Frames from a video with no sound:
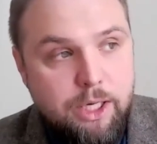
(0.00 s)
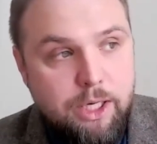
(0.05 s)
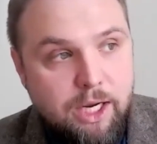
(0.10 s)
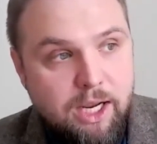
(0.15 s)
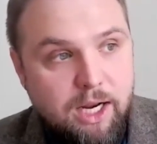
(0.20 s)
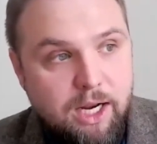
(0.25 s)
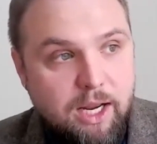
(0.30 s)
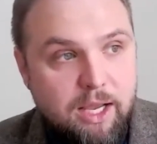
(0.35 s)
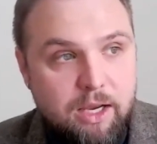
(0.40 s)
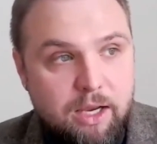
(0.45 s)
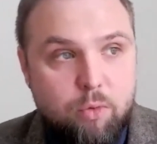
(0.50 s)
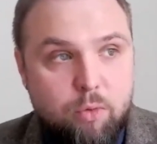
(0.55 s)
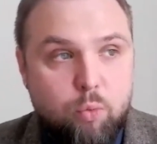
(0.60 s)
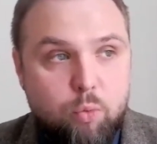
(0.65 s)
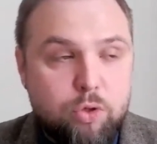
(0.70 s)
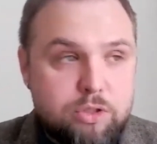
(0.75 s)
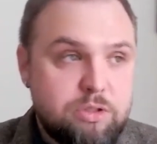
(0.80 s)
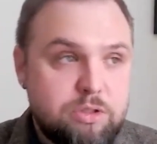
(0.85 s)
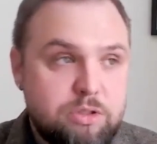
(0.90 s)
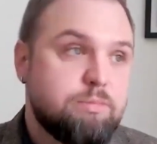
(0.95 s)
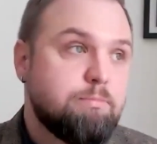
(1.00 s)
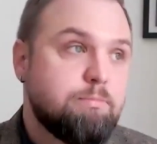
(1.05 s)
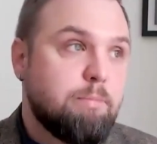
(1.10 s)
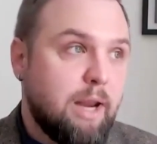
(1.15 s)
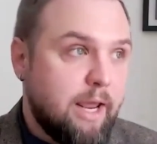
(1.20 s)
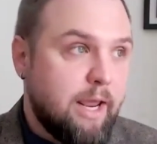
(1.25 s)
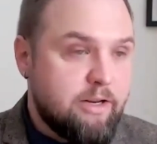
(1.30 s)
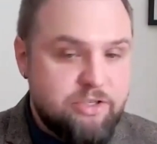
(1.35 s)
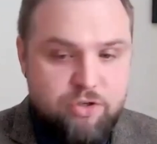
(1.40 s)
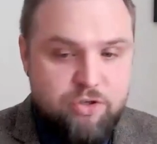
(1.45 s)
Like, what
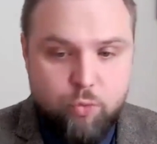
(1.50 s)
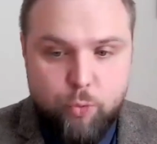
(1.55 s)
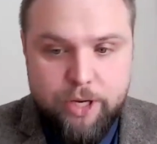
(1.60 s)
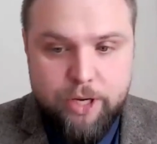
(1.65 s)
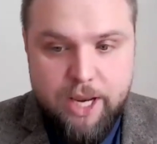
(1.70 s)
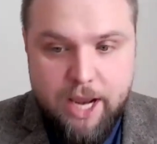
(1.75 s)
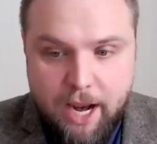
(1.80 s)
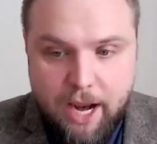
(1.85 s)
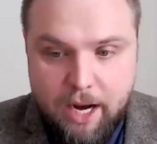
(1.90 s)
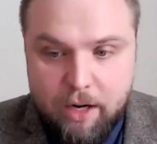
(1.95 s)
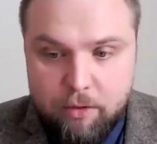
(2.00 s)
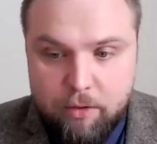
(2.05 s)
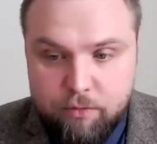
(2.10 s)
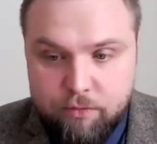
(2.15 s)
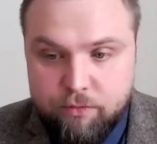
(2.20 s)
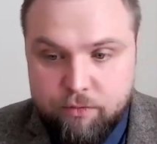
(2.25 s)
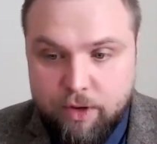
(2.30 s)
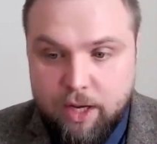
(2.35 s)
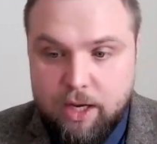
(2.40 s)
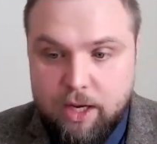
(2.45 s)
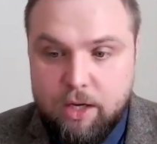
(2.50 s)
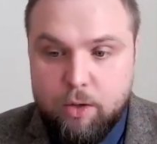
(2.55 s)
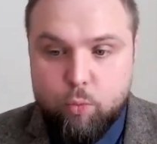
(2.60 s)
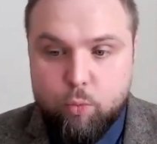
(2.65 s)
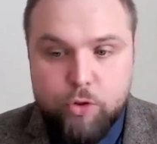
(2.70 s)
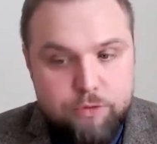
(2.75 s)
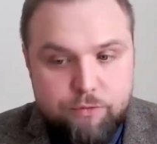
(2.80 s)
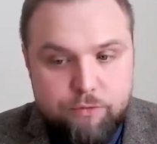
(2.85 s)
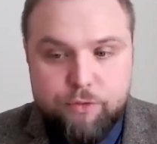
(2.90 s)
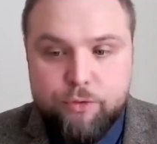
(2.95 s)
plans do we have, and
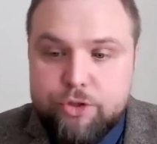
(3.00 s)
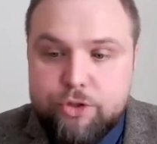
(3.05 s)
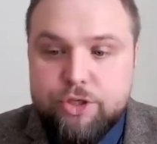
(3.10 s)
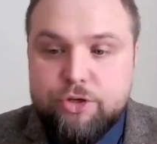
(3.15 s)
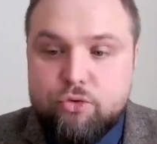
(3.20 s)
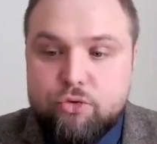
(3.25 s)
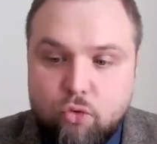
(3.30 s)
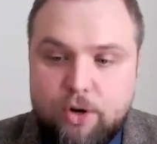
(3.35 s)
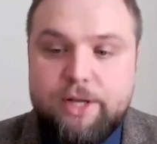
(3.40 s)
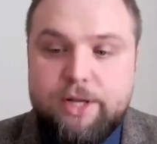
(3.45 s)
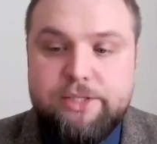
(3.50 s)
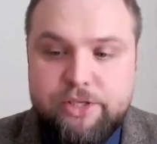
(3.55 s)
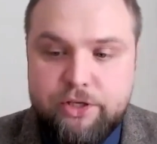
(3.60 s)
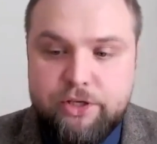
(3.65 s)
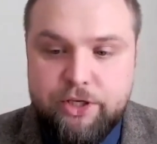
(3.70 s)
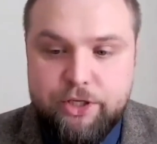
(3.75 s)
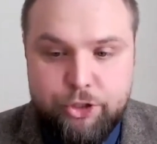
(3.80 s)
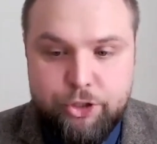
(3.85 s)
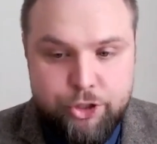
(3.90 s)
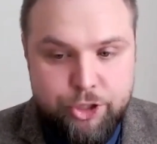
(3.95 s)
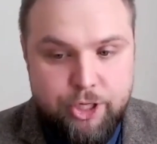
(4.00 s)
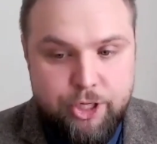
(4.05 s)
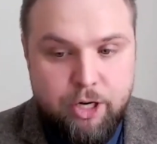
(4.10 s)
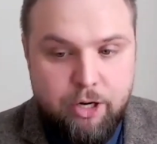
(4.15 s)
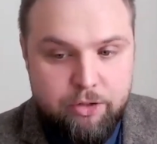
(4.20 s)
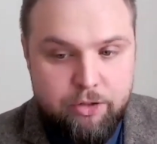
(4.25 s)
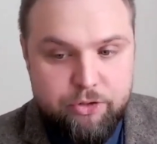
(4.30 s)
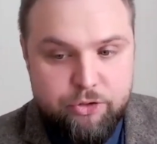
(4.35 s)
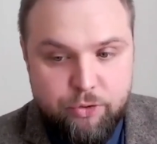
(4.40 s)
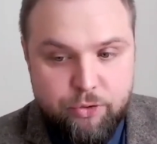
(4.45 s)
what future trends in HR
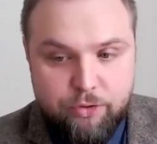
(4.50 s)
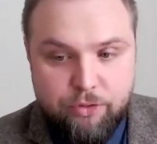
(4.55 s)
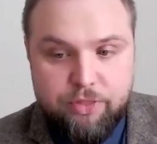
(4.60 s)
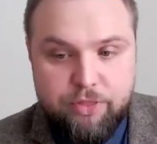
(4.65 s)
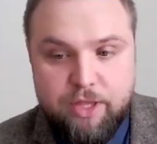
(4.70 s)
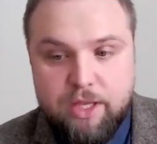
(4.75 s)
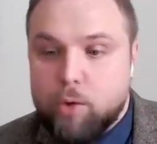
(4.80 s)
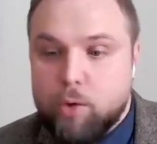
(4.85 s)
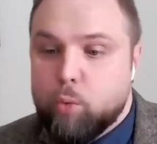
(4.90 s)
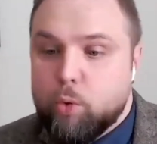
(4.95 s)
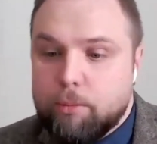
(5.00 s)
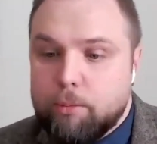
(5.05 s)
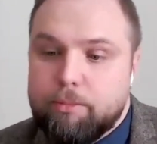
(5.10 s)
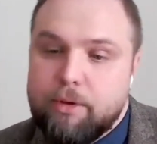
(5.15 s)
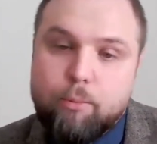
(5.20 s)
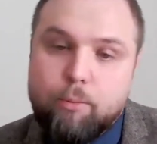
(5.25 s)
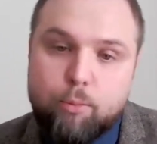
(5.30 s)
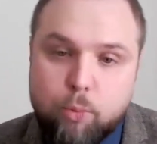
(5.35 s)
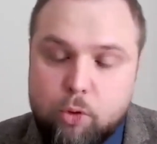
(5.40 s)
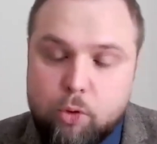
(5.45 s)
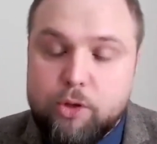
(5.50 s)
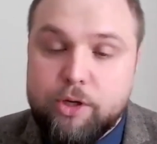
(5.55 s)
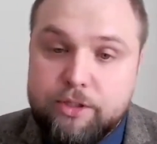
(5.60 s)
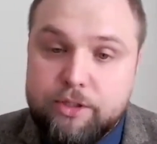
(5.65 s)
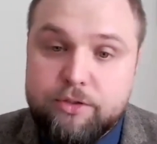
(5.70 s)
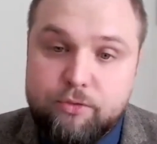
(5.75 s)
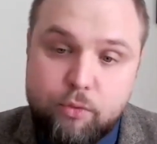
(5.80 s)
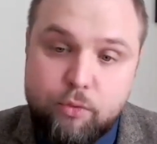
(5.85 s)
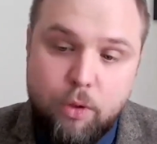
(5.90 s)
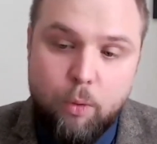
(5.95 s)
do you think will be important
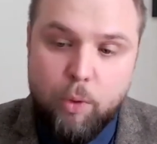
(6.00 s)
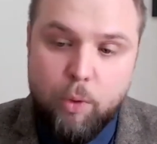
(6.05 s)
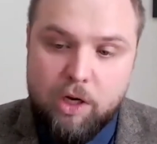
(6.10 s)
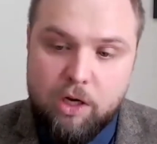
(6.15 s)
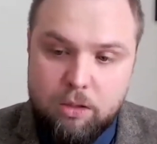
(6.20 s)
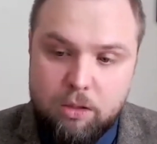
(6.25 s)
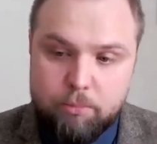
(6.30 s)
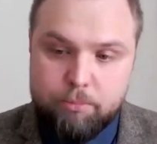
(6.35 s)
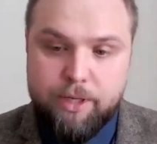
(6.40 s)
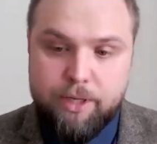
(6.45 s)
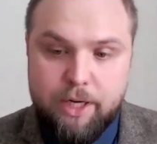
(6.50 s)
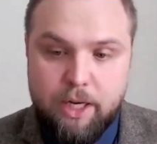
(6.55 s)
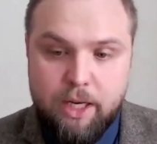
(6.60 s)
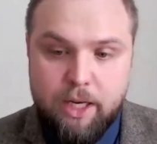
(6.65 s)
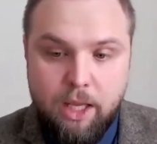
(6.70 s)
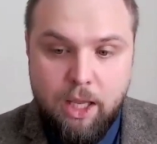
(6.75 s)
for our company?